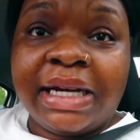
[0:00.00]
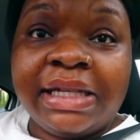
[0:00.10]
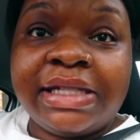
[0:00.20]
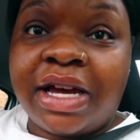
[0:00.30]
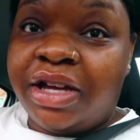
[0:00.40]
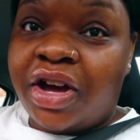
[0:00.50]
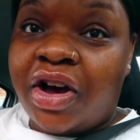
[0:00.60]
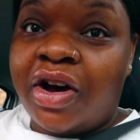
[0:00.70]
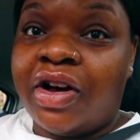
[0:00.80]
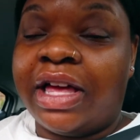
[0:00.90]
didn't tell
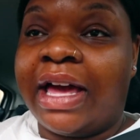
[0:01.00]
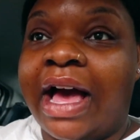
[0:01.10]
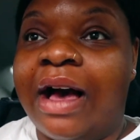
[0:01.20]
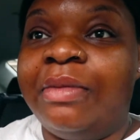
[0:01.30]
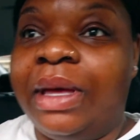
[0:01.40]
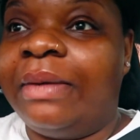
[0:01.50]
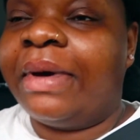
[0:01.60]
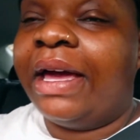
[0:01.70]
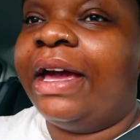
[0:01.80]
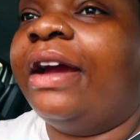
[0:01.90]
y'all like how I'm getting
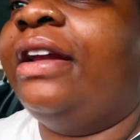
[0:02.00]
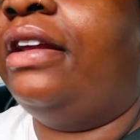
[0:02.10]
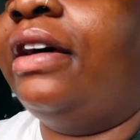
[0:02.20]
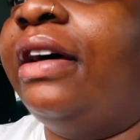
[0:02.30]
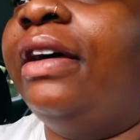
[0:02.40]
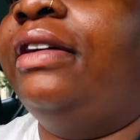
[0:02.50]
my hair, did I?